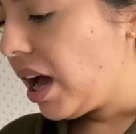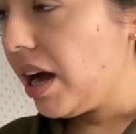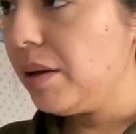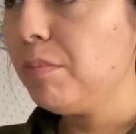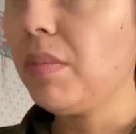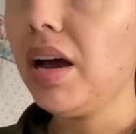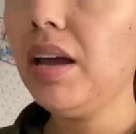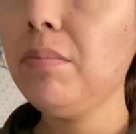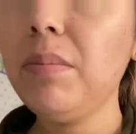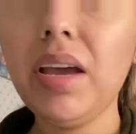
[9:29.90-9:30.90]
I
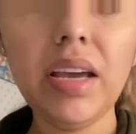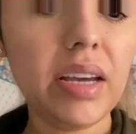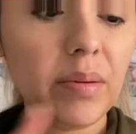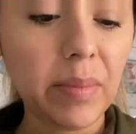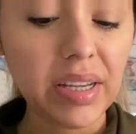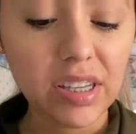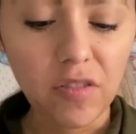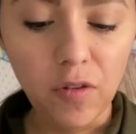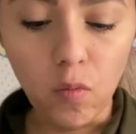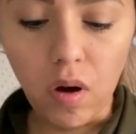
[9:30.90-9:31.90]
might make
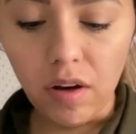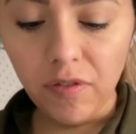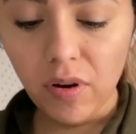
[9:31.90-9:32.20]
myself a waffle.